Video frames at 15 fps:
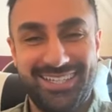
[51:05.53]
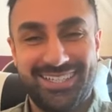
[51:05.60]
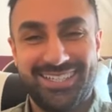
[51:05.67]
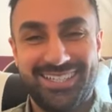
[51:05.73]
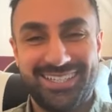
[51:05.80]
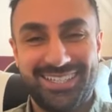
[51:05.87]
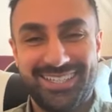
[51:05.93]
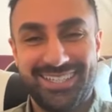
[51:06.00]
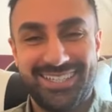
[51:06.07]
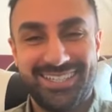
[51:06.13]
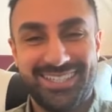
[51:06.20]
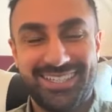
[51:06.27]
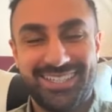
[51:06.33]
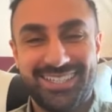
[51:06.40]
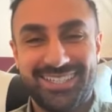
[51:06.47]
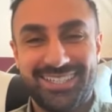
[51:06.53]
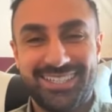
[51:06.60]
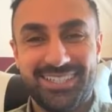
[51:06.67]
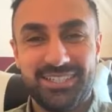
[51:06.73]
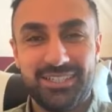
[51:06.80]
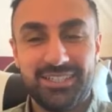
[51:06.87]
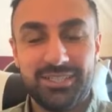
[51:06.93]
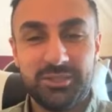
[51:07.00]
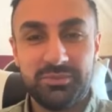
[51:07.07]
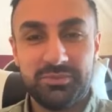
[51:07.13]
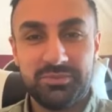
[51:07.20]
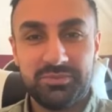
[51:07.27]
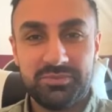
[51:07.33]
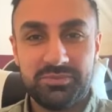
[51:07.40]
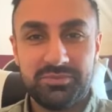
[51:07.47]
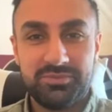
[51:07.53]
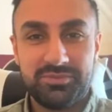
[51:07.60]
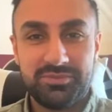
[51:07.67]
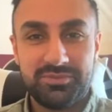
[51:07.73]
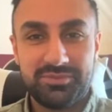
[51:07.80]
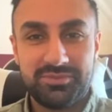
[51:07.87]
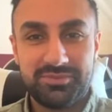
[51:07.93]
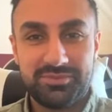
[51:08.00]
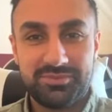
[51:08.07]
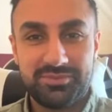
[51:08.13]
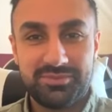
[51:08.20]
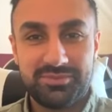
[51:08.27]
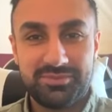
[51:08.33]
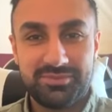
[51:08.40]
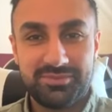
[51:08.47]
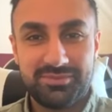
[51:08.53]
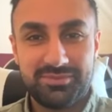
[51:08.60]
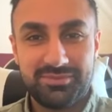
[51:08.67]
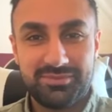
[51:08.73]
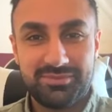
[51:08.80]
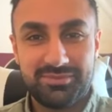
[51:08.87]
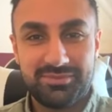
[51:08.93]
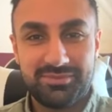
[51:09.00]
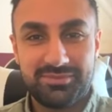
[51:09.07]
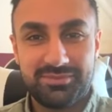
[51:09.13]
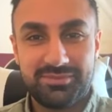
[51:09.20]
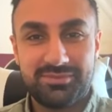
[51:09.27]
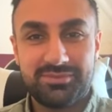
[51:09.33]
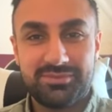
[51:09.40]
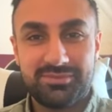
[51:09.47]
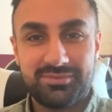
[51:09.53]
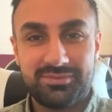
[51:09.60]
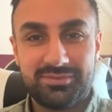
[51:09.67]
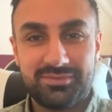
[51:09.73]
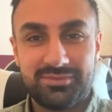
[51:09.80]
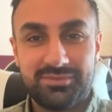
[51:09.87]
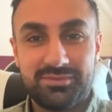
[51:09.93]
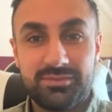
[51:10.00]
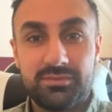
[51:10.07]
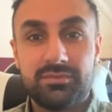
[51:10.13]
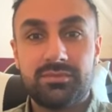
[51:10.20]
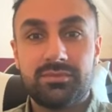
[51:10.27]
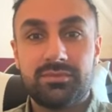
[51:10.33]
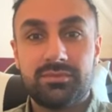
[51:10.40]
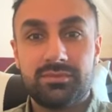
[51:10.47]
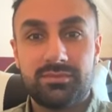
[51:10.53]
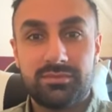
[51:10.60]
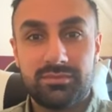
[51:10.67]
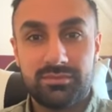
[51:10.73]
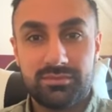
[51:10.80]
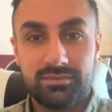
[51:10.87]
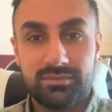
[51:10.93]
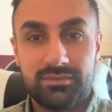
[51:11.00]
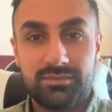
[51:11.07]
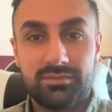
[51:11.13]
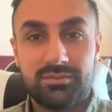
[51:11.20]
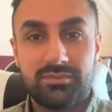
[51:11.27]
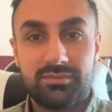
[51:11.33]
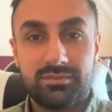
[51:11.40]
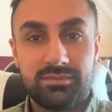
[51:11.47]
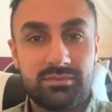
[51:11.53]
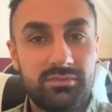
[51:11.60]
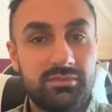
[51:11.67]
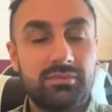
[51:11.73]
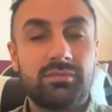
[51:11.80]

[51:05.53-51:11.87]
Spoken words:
No words are spoken by the person on screen.